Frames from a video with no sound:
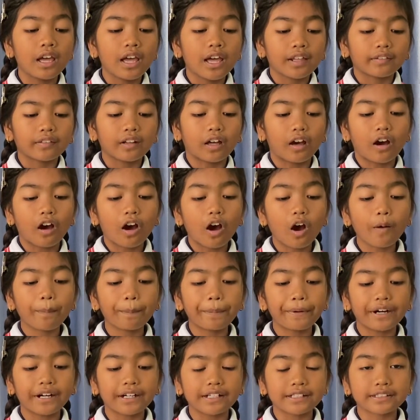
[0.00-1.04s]
The
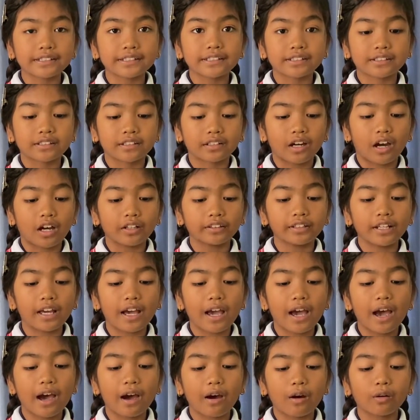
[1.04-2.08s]
hoppers got
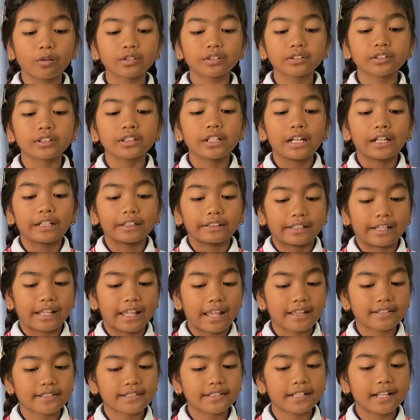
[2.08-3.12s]
out
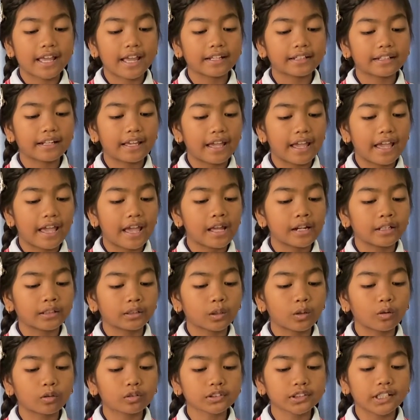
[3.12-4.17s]
their sled and
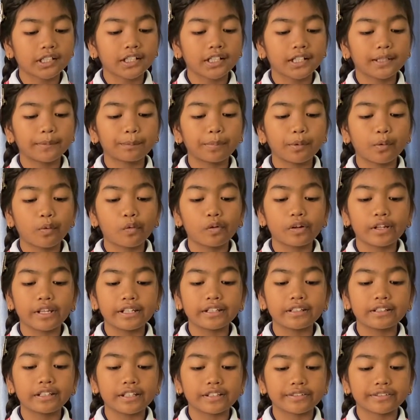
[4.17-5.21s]
took turns
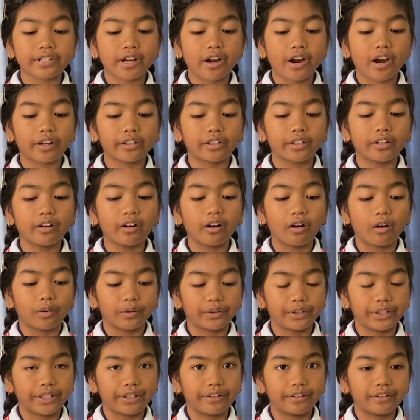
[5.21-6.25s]
pulling each other
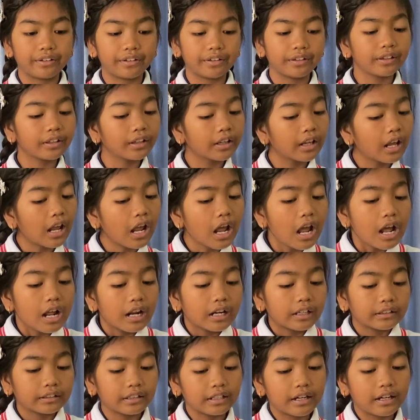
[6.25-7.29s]
on it.
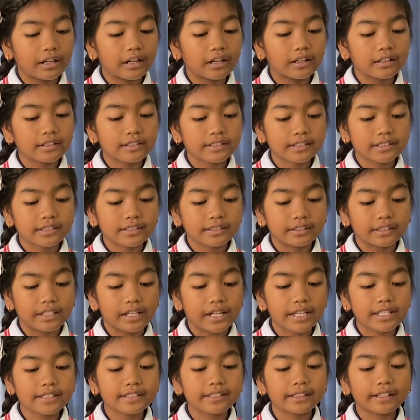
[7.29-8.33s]
The,
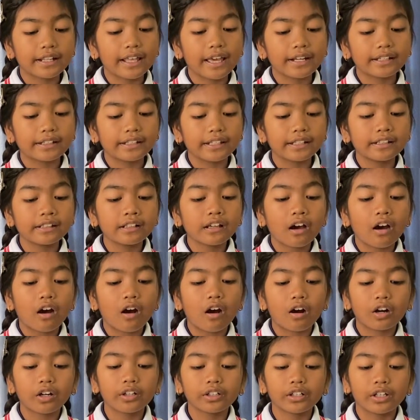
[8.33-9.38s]
they sled it
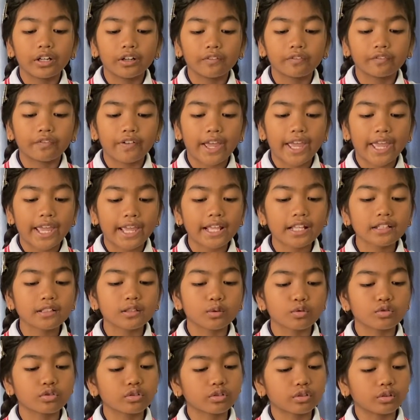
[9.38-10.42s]
all the way
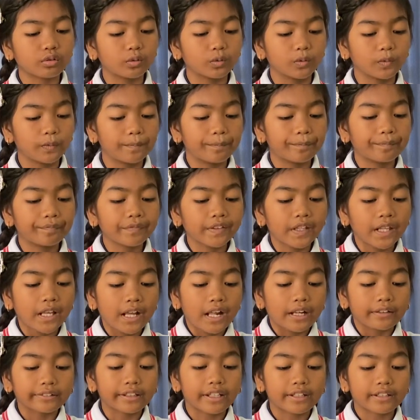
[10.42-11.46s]
to school.
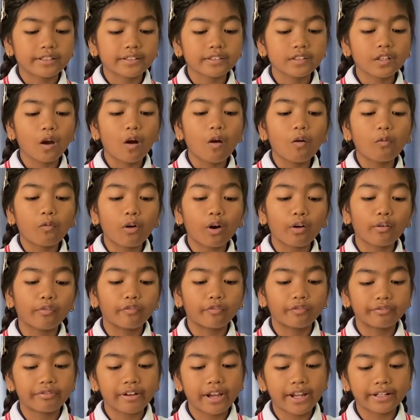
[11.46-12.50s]
The snow was
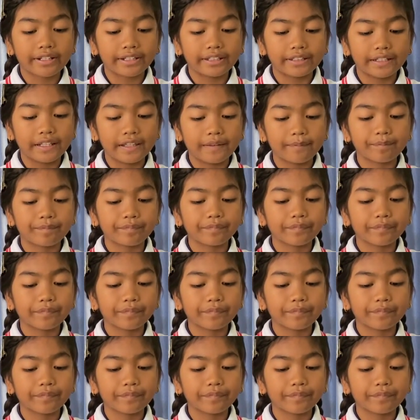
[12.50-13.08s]
very deep